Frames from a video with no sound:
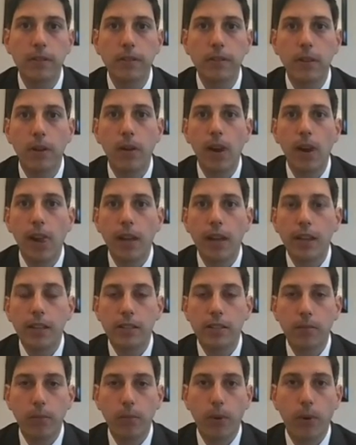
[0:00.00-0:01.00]
So
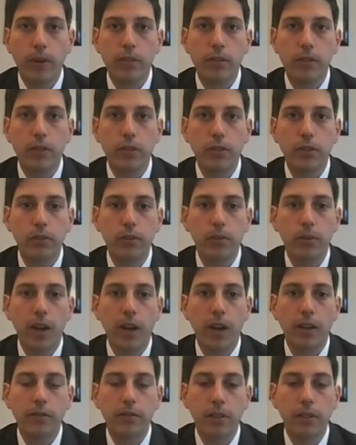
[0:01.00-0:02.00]
it's important to
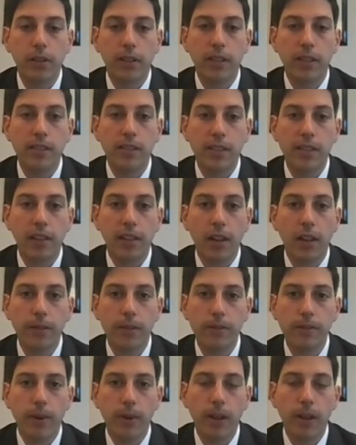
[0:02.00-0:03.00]
look at state law
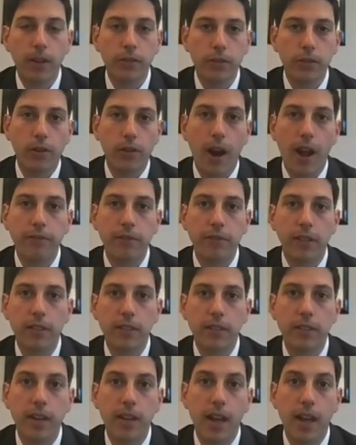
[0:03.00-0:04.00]
as well as you're crafting
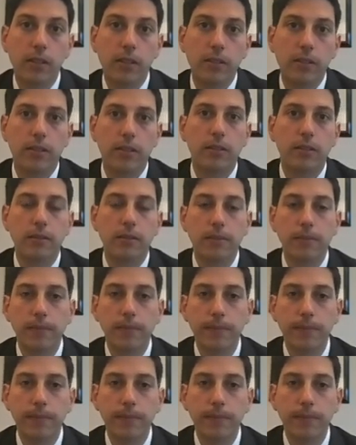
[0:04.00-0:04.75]
this analysis.